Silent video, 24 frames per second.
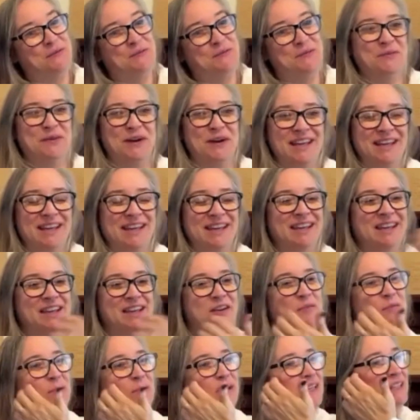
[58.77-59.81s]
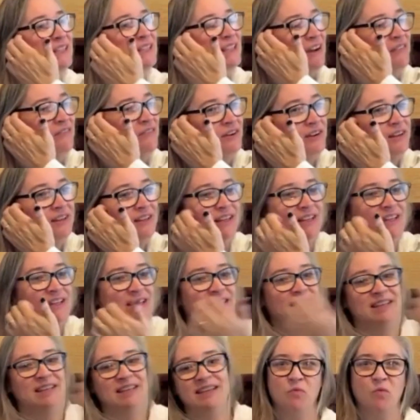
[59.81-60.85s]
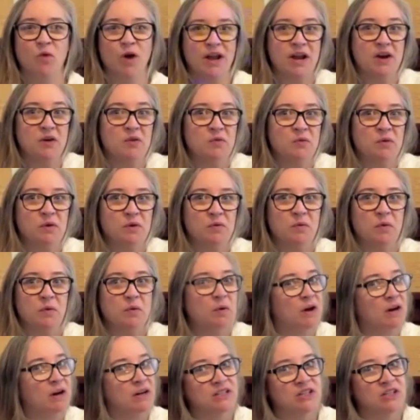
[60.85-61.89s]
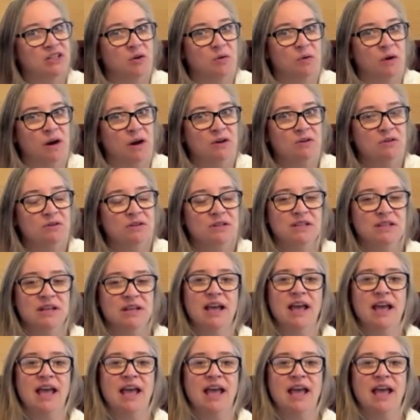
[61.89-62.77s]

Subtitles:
We definitely went out when we wanted to go out.